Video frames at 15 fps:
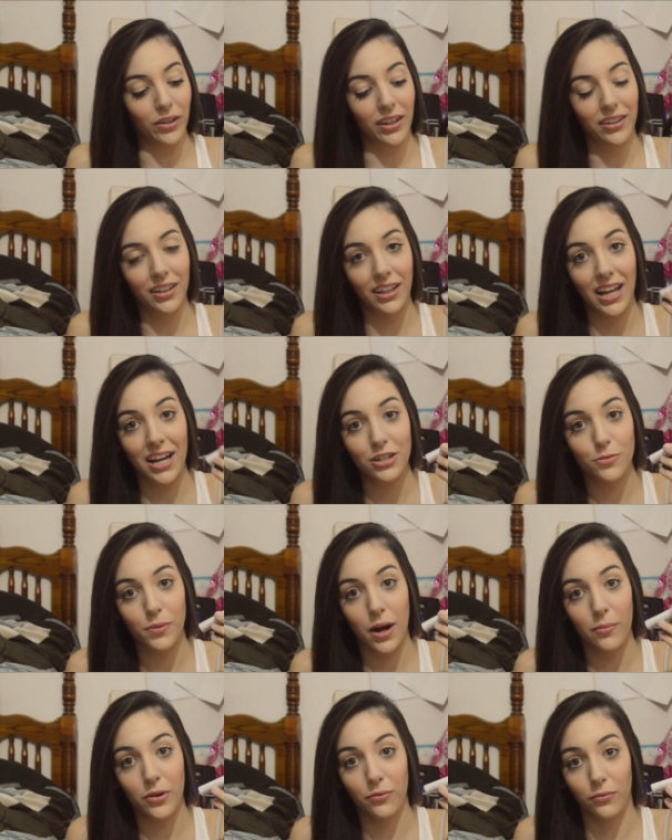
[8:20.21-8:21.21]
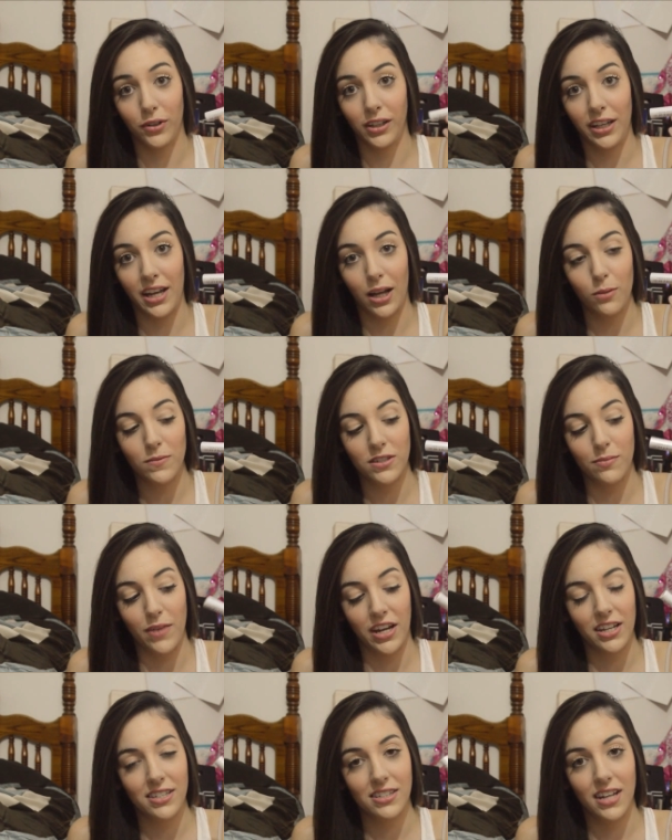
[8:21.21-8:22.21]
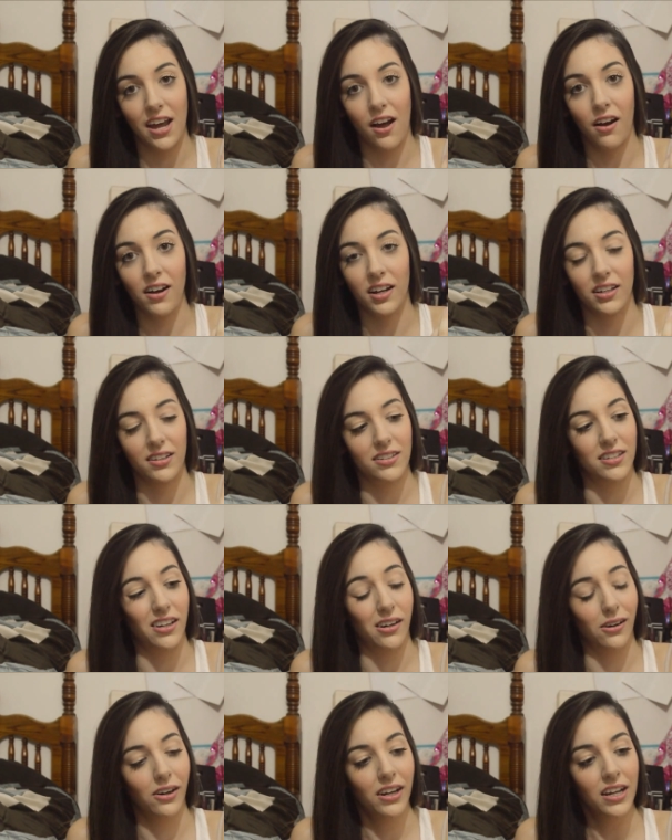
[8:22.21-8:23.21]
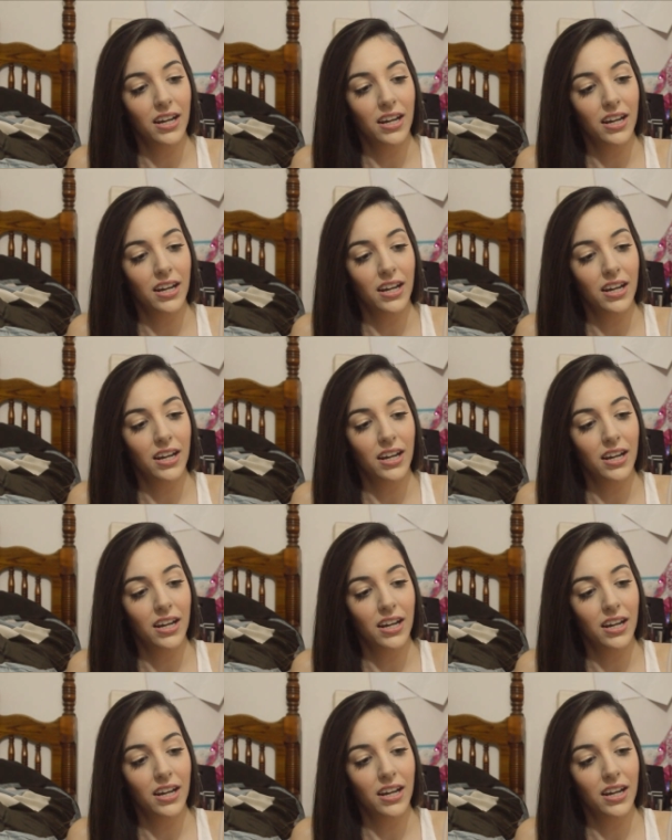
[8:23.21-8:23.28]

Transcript: And the lash primer really helps to make it stay on, so